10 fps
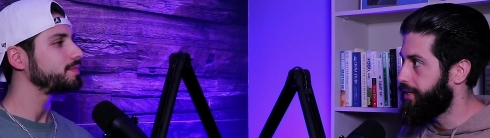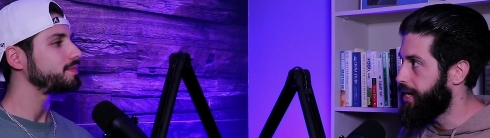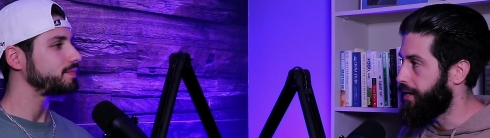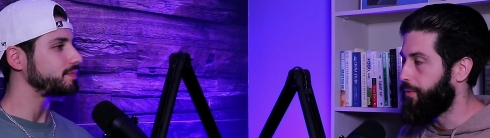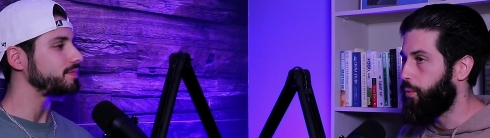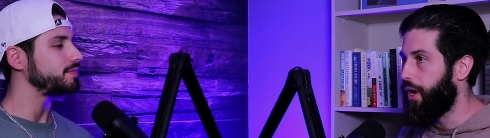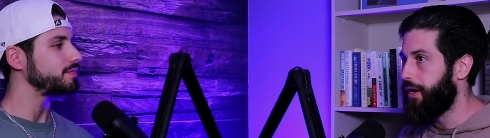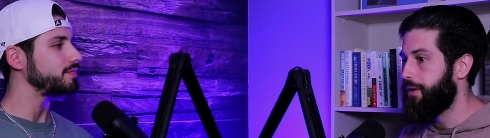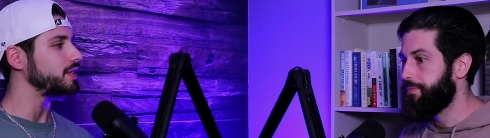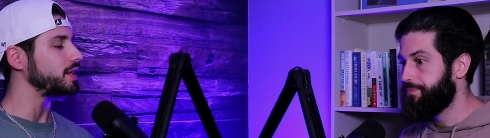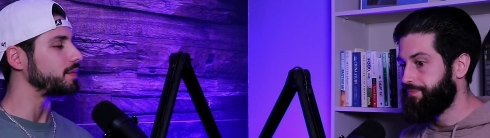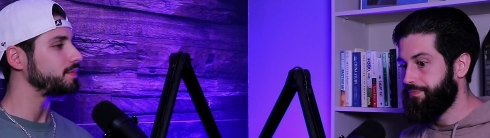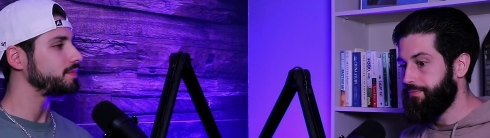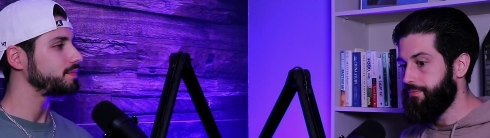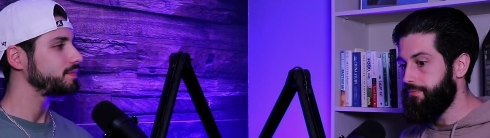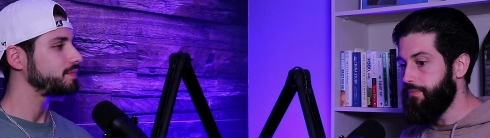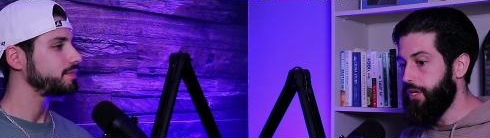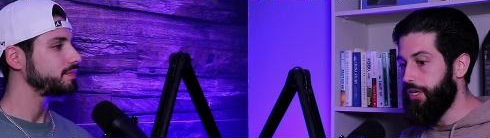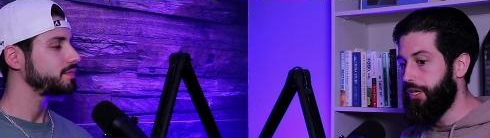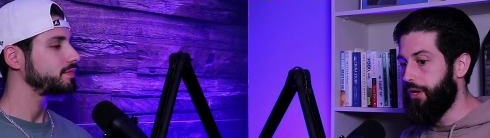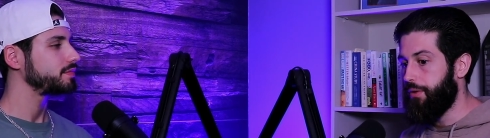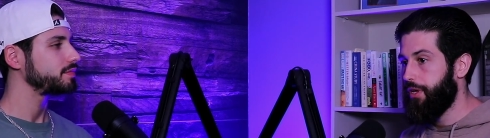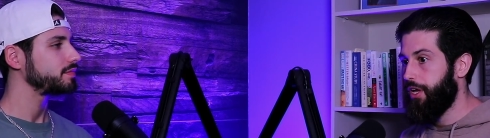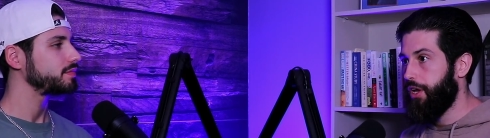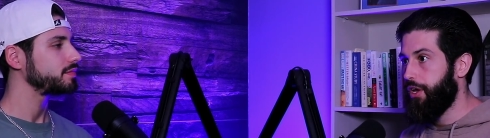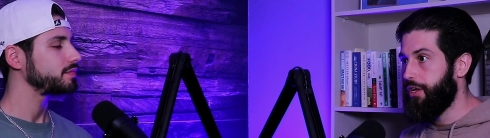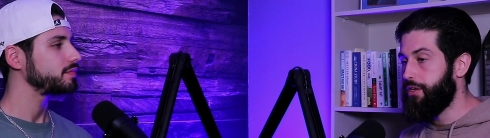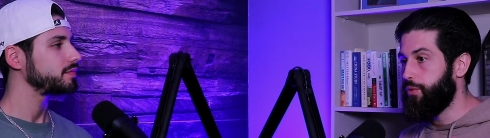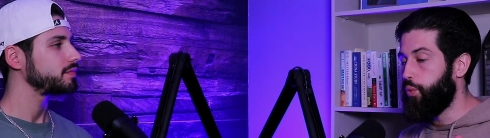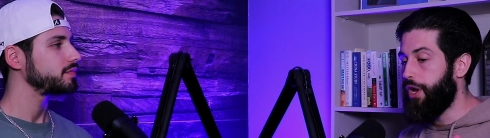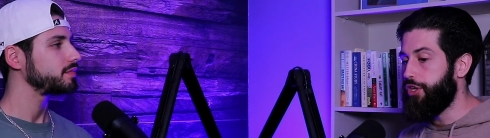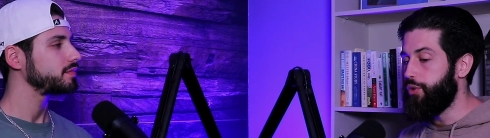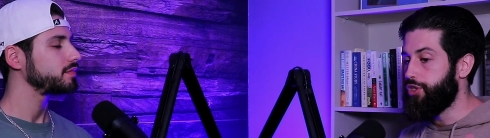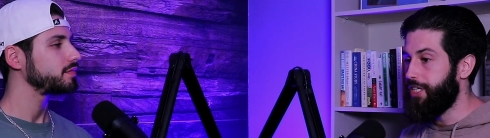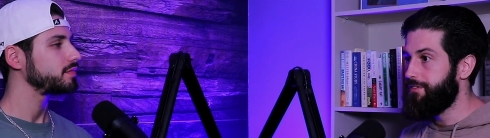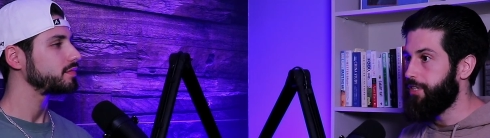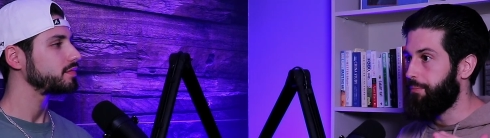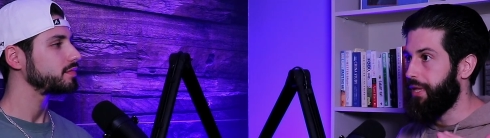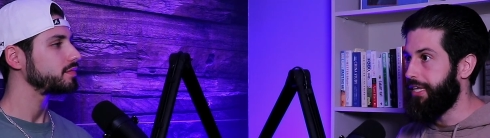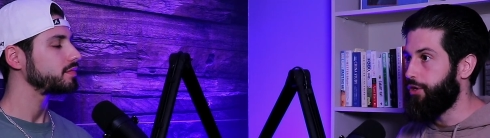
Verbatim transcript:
Speaker 1: Yeah, where yeah. you know when you achieve something,